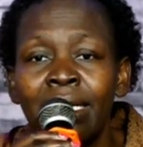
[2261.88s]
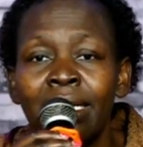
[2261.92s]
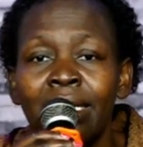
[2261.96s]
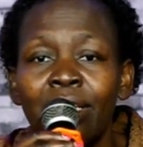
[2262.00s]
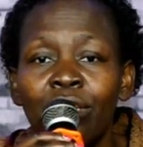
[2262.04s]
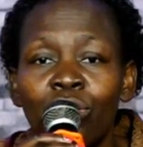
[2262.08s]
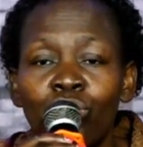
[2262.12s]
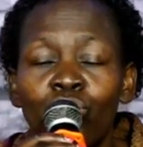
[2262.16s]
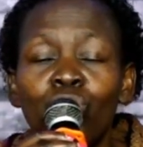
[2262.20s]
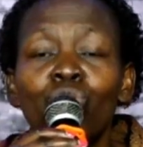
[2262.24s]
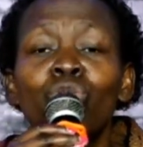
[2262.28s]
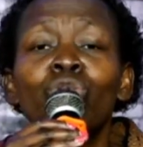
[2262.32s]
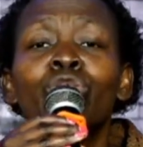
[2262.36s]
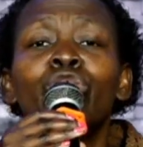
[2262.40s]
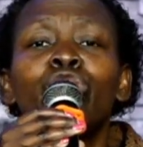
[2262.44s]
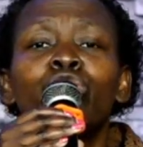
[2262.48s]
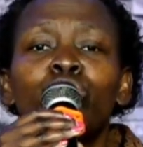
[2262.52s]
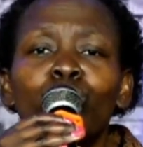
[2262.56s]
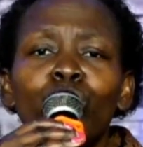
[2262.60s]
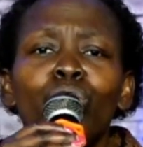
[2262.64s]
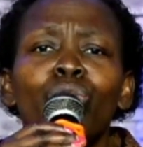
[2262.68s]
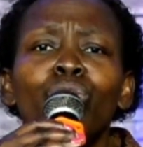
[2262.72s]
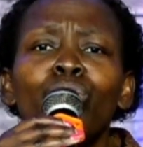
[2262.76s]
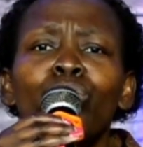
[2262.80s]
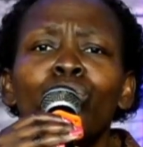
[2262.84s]
you
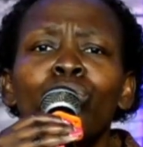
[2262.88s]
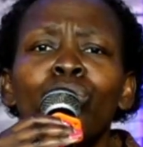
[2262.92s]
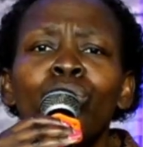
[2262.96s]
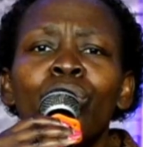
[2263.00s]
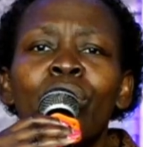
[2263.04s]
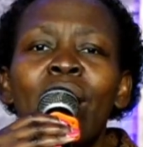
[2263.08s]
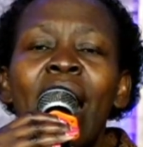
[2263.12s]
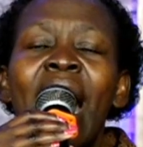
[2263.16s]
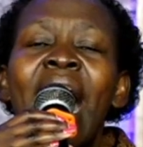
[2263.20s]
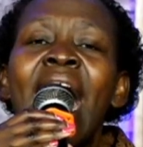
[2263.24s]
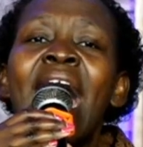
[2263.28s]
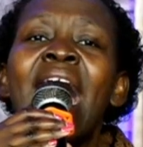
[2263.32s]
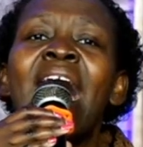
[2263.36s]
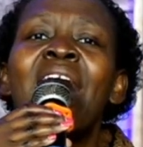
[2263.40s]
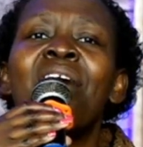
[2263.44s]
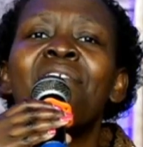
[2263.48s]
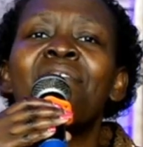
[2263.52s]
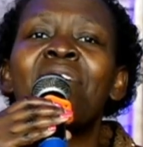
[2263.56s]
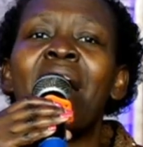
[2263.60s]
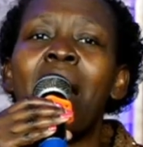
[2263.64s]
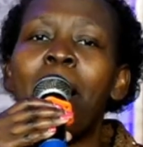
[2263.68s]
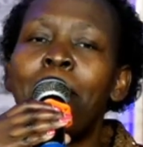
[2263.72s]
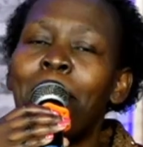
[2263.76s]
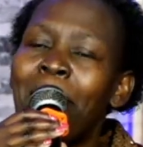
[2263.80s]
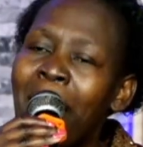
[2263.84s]
too have
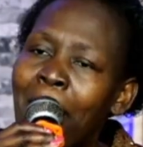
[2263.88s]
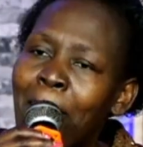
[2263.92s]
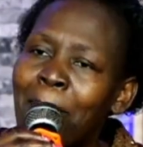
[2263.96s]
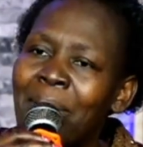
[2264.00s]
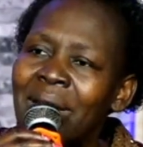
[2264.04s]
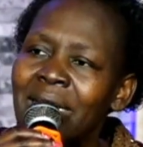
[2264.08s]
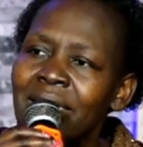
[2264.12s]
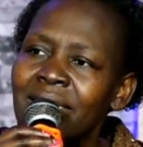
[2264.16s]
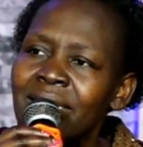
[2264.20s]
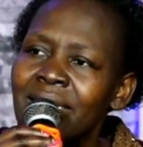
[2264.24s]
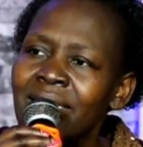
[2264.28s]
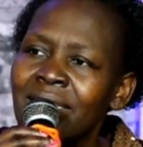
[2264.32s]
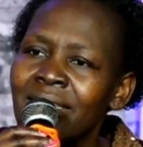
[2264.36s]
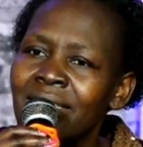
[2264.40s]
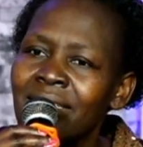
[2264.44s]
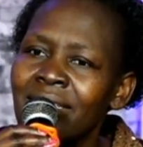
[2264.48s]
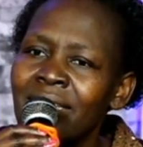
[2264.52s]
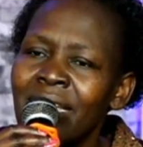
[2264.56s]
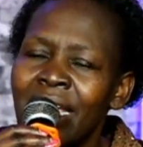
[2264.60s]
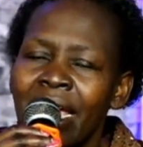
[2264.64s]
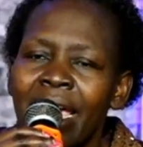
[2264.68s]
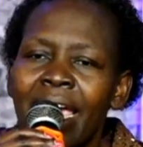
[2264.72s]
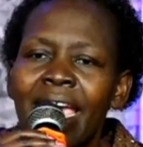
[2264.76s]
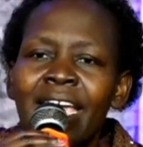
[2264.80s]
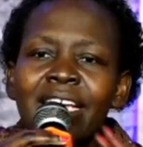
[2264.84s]
a purpose.
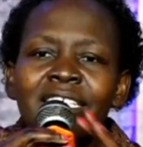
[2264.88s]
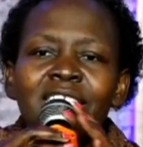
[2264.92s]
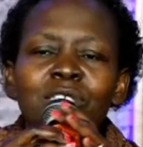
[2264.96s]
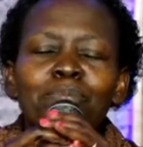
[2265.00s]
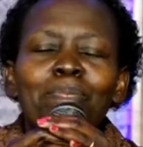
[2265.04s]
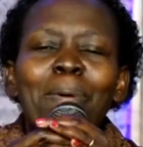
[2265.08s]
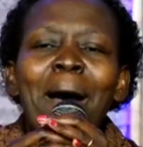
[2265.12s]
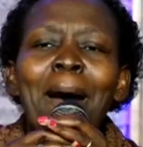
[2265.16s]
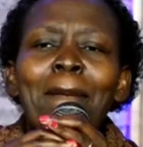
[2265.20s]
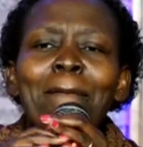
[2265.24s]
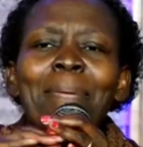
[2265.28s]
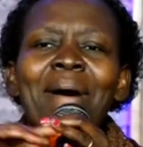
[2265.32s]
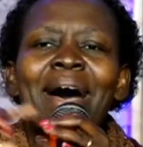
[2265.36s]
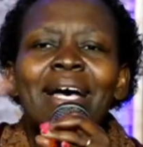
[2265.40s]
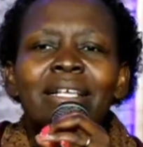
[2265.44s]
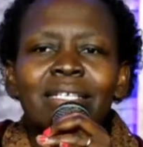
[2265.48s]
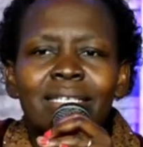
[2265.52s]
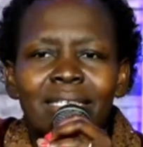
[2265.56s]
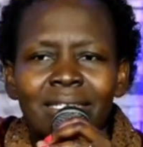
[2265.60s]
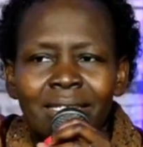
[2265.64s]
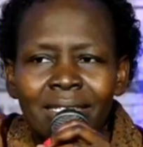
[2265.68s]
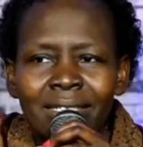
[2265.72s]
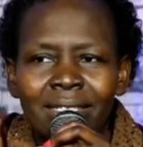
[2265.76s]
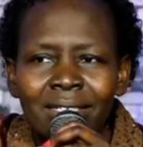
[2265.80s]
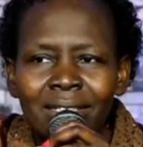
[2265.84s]
His
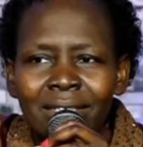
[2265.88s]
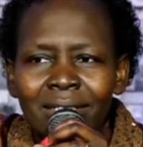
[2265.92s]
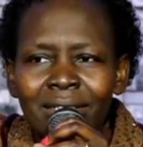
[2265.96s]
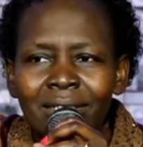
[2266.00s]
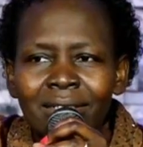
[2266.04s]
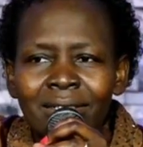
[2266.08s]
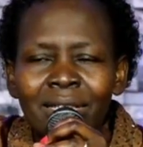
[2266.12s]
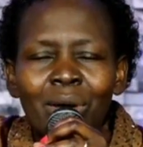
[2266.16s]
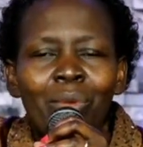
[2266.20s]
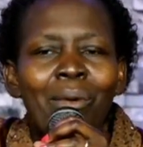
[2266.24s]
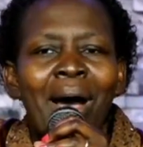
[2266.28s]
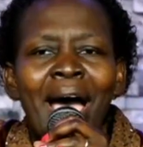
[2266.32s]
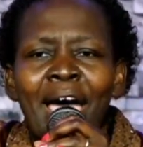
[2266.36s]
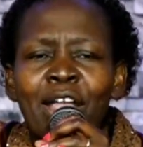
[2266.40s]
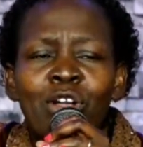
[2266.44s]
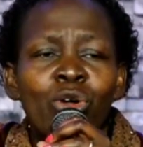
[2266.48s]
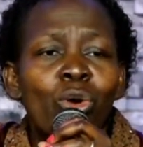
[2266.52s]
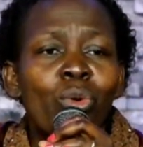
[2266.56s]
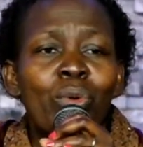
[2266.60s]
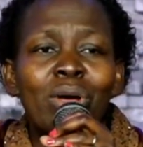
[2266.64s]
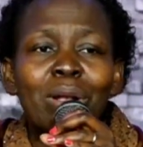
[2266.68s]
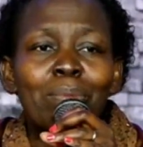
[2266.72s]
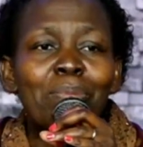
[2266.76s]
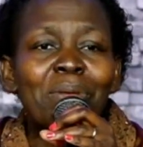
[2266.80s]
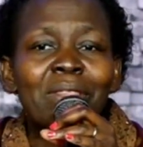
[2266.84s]
purpose, the one
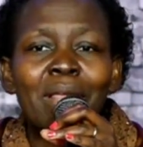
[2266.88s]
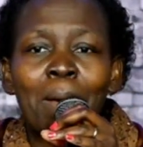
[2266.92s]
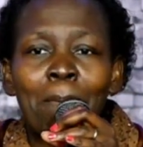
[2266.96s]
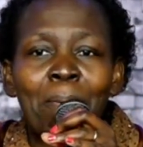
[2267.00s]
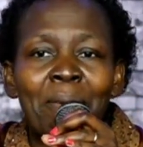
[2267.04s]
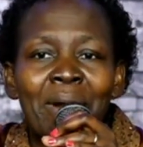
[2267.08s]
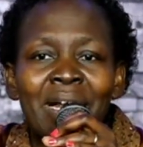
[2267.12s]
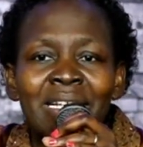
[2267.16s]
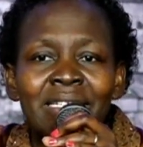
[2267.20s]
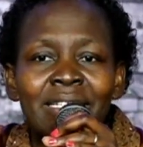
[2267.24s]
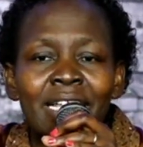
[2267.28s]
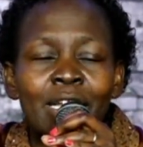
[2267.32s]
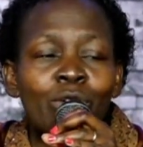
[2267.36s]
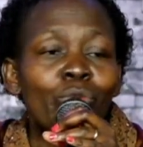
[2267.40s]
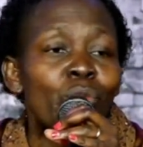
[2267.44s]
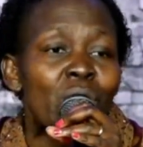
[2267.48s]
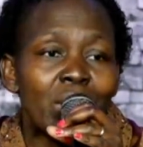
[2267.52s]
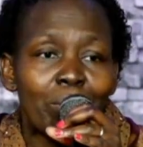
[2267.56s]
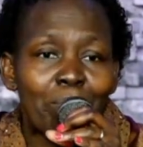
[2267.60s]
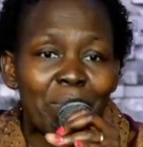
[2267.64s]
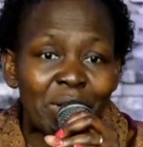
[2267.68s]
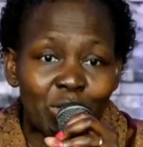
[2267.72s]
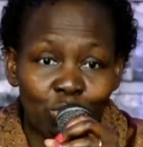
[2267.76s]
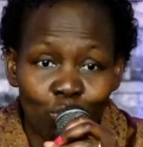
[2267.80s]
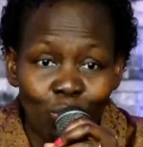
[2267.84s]
who will be the president,
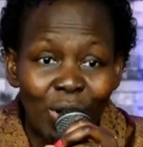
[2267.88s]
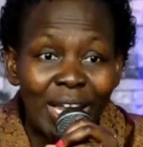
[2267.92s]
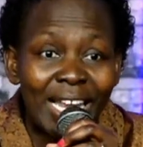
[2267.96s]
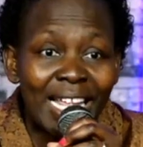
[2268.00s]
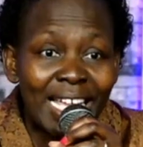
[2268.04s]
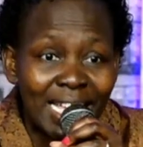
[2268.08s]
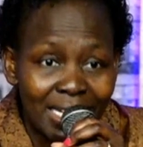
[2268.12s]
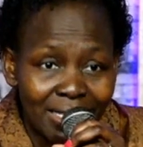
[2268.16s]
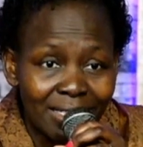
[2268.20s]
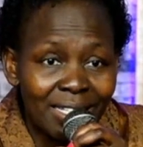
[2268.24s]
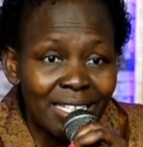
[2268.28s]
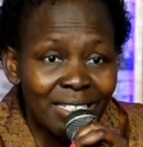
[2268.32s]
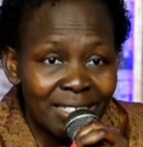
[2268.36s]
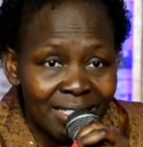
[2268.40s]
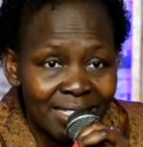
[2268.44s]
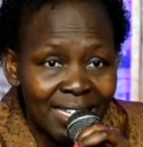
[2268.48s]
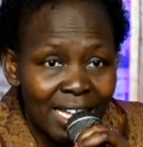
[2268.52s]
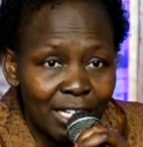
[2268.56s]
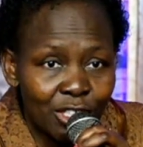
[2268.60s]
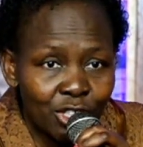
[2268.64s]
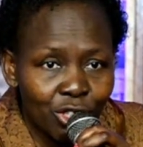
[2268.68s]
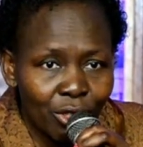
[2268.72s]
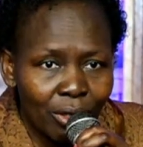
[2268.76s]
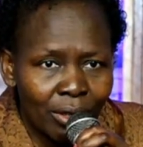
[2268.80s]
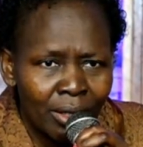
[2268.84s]
will be to lead this
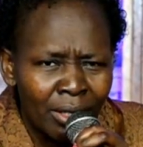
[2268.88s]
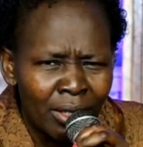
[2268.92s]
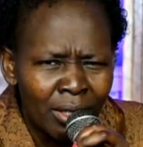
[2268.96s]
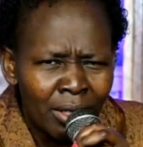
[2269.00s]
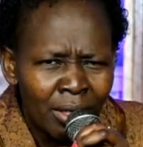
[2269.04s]
nation.